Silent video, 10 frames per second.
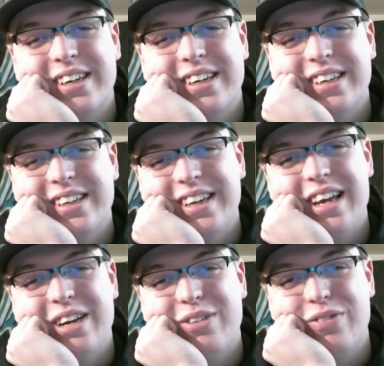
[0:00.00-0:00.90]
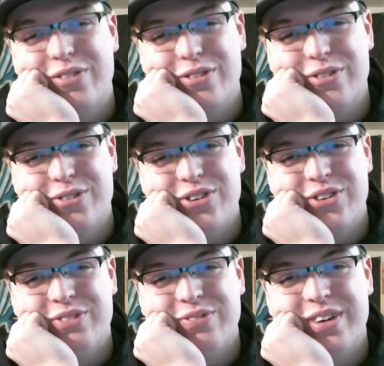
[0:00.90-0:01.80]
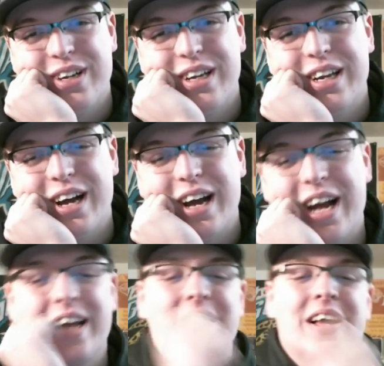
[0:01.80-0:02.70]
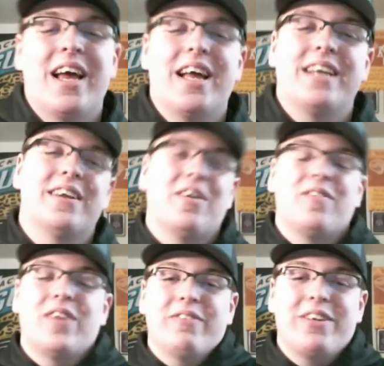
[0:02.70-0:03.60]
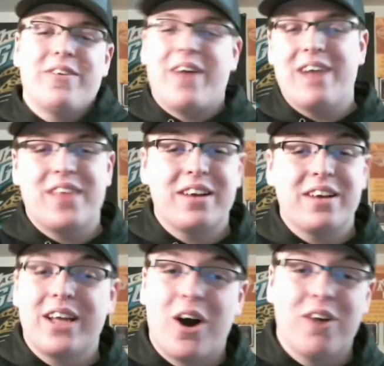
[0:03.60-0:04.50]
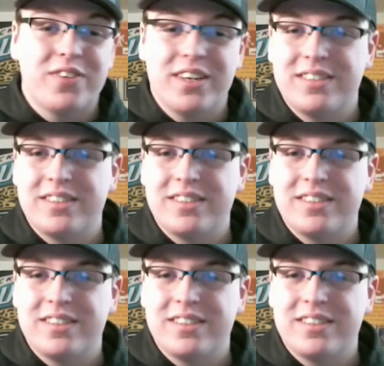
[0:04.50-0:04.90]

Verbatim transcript: Nick Foles, what a guy. And, when you have that confidence and